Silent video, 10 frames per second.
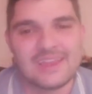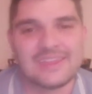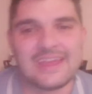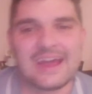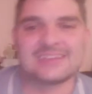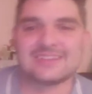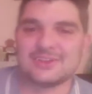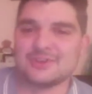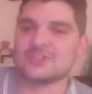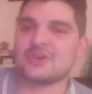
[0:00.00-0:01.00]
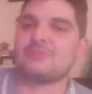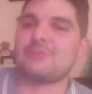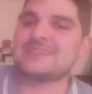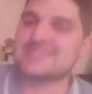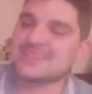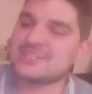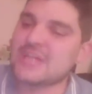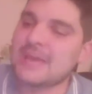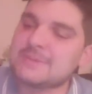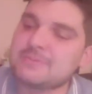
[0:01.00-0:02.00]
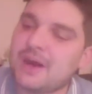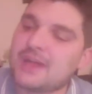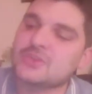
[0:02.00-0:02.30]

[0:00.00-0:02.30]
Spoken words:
the ice luge. So it's basically James Bond